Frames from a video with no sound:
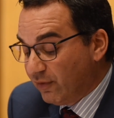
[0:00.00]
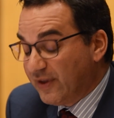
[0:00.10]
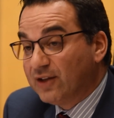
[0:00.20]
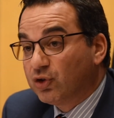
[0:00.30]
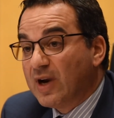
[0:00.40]
of
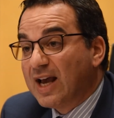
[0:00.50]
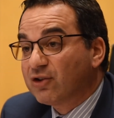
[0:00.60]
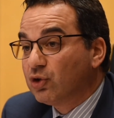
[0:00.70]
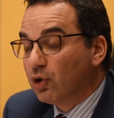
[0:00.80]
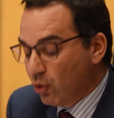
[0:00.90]
the
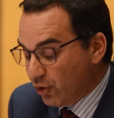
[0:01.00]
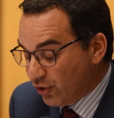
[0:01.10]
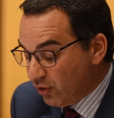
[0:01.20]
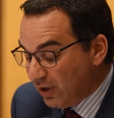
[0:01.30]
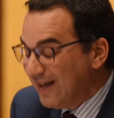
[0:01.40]
international
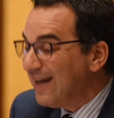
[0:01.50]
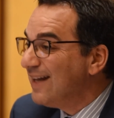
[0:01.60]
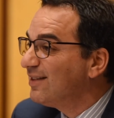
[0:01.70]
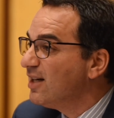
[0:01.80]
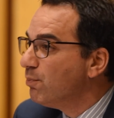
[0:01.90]
order,
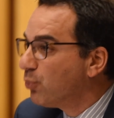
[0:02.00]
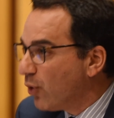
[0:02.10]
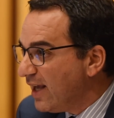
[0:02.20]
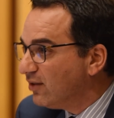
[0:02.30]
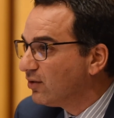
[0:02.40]
it's an
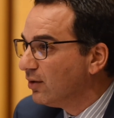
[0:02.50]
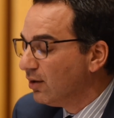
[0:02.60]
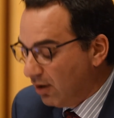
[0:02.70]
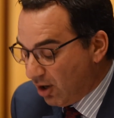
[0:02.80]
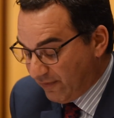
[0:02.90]
embrace
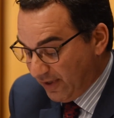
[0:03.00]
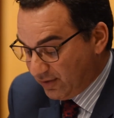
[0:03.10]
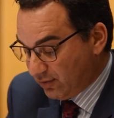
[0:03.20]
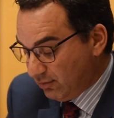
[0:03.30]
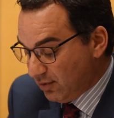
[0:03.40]
of
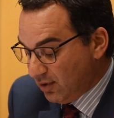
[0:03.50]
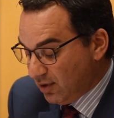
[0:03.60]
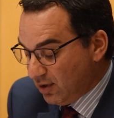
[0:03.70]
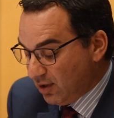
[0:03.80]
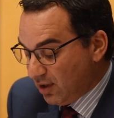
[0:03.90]
it.
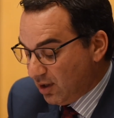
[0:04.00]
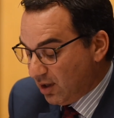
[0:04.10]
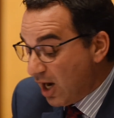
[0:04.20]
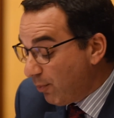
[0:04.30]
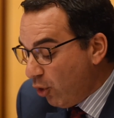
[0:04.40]

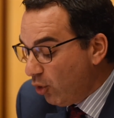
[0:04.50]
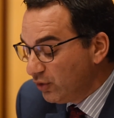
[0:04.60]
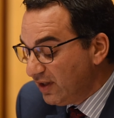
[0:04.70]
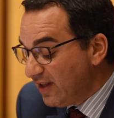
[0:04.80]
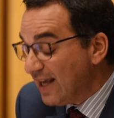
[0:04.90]

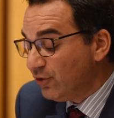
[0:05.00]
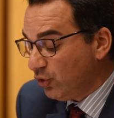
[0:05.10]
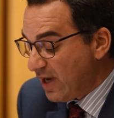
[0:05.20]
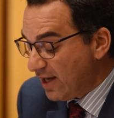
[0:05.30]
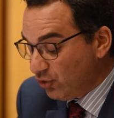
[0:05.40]
Upholding the
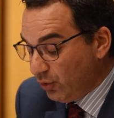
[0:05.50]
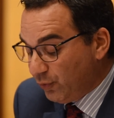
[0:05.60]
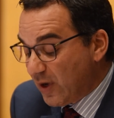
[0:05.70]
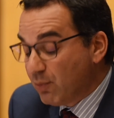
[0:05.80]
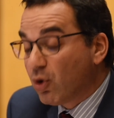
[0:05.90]
international
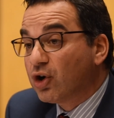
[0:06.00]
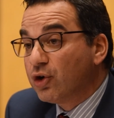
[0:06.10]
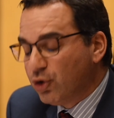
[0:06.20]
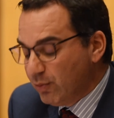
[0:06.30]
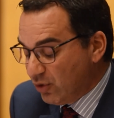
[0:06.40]
framework
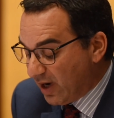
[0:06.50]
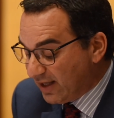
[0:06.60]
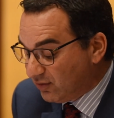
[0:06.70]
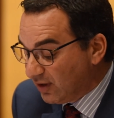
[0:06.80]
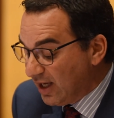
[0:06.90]
on human
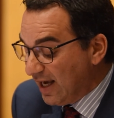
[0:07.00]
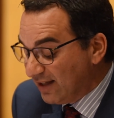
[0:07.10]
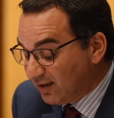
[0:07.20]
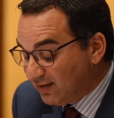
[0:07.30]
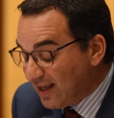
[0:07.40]
rights
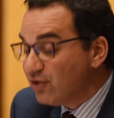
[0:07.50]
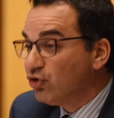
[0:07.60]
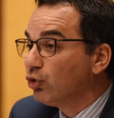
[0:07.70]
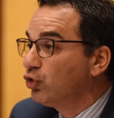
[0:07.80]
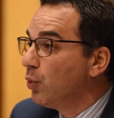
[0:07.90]
is
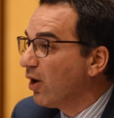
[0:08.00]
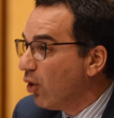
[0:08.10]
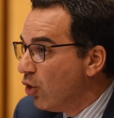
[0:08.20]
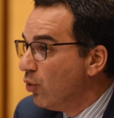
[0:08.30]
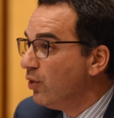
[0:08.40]
essential to
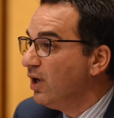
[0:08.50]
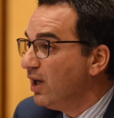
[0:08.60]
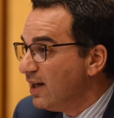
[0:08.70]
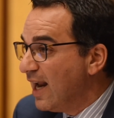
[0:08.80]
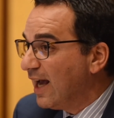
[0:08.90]
our own
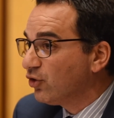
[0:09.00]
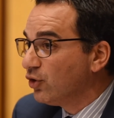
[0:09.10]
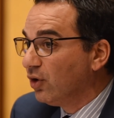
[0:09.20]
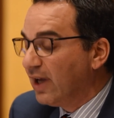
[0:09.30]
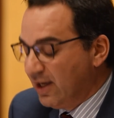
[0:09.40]

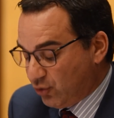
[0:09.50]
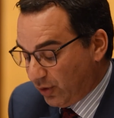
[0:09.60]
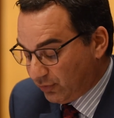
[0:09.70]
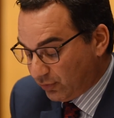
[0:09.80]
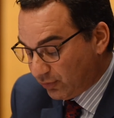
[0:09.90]
national
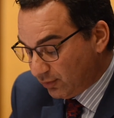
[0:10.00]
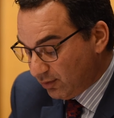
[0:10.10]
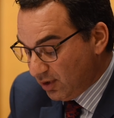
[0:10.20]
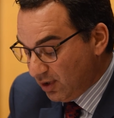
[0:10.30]
interests.